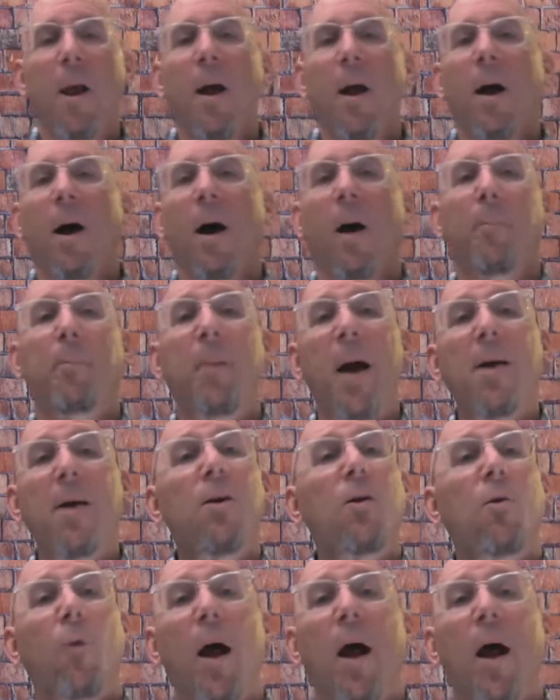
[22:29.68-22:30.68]

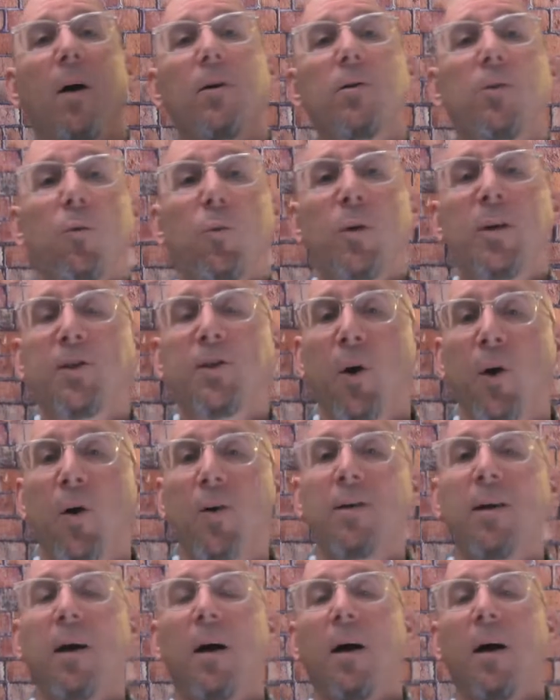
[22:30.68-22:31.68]
Better ground
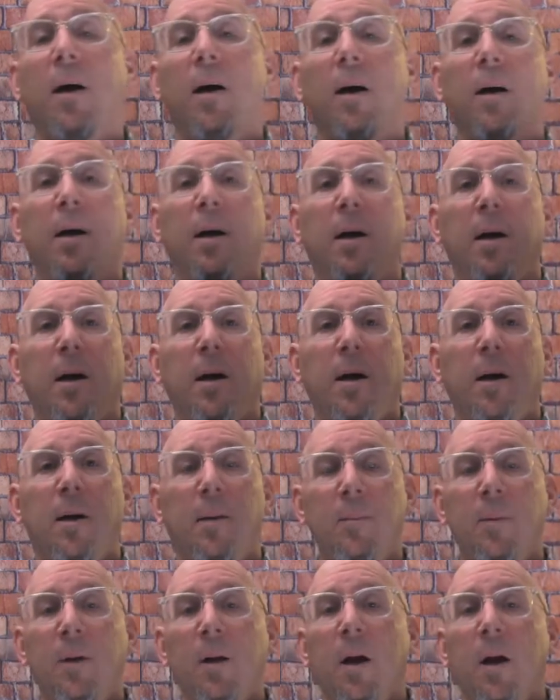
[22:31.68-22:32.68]
returned
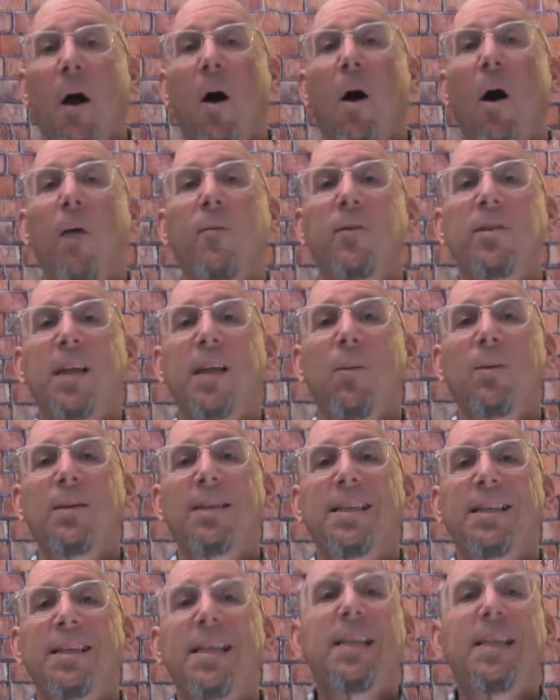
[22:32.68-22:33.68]
a harvest that was
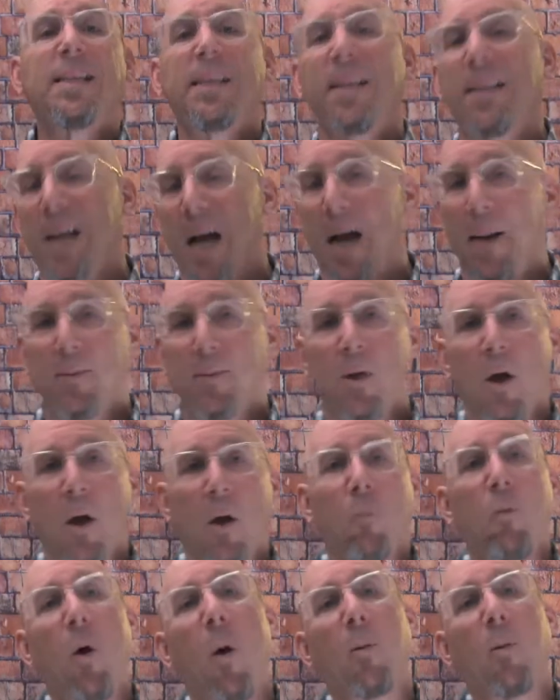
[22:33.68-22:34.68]
60 times
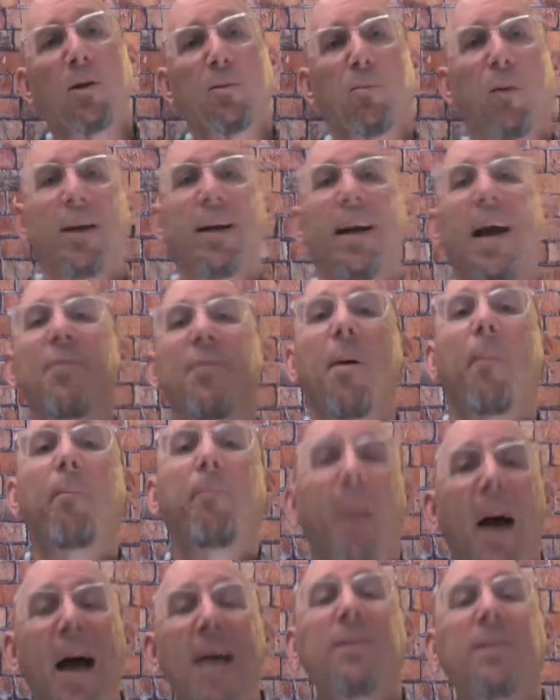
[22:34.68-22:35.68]
what was planted. And the
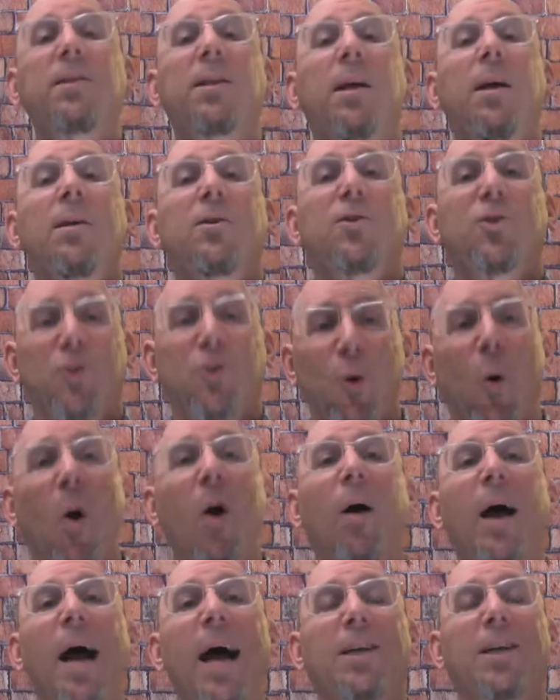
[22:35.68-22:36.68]
best
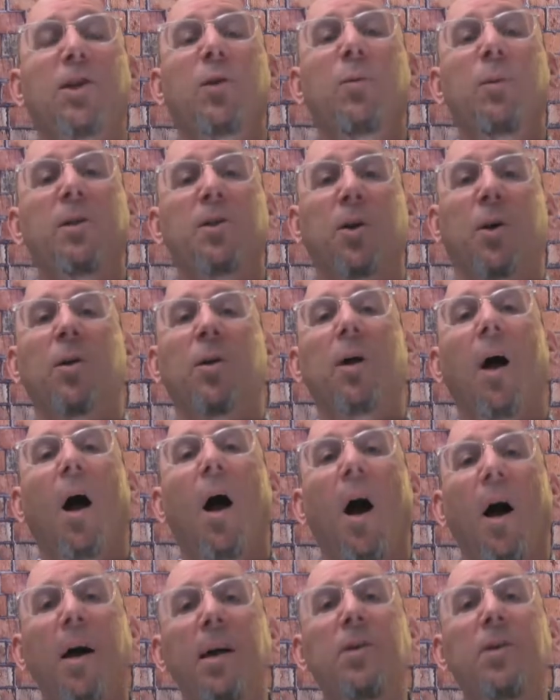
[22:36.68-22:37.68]
soil actually returned
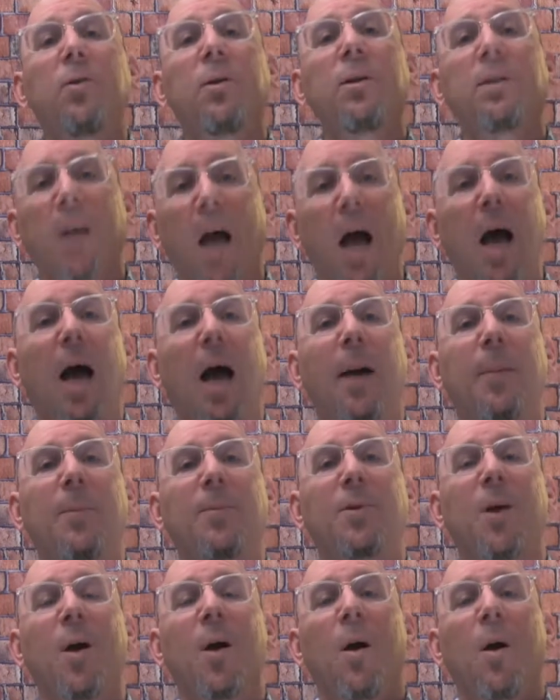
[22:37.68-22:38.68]
100
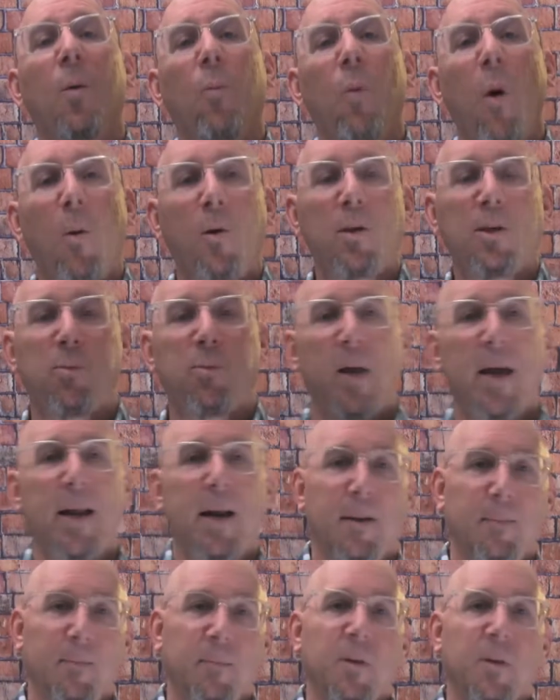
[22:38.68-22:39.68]
times what was
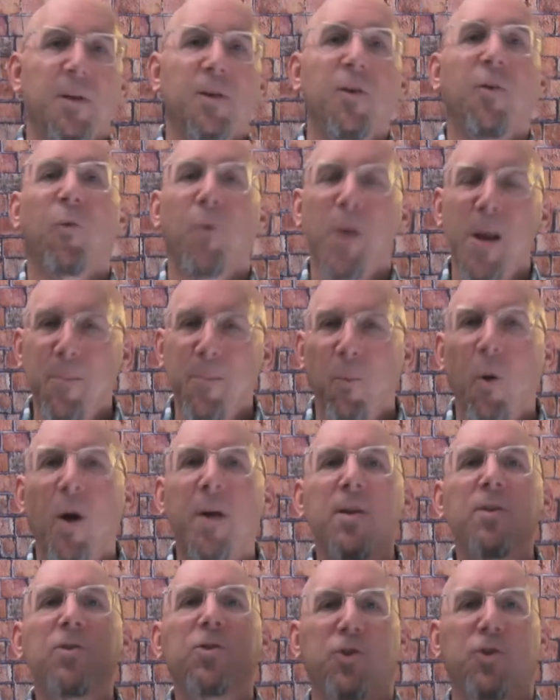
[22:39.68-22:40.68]
planted. You reap
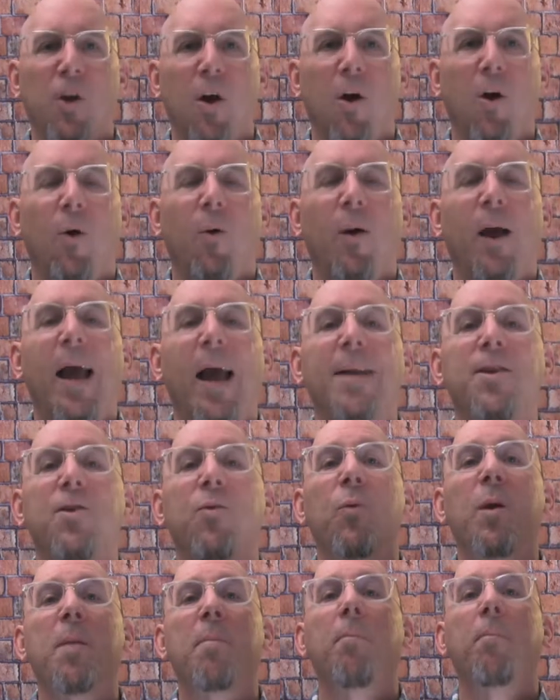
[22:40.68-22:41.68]
what you sow, and you
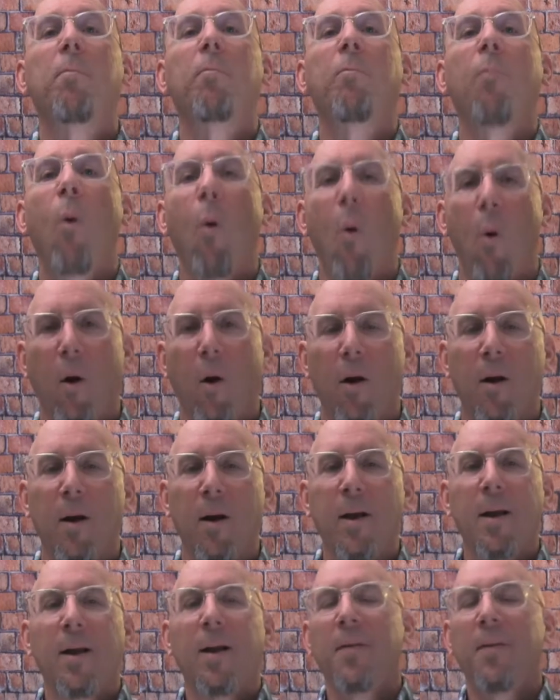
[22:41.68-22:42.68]
reap more
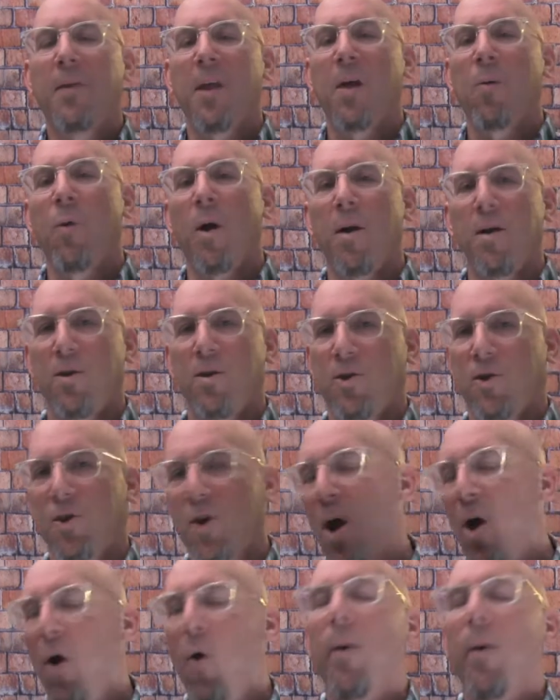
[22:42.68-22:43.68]
than what you
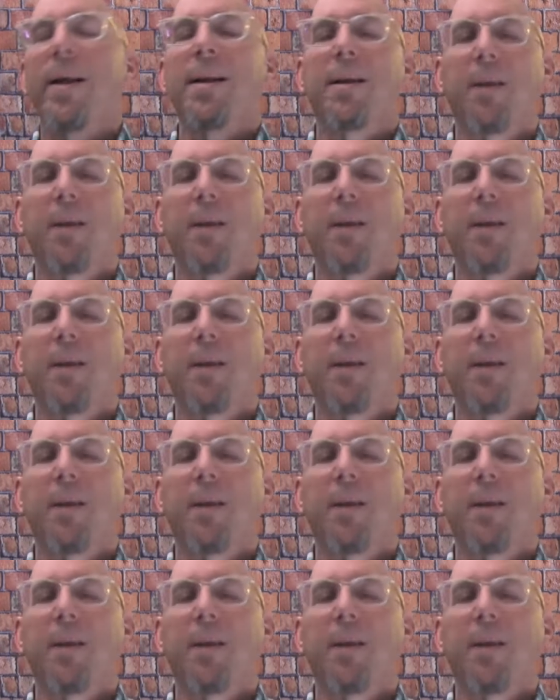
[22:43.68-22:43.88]
sow in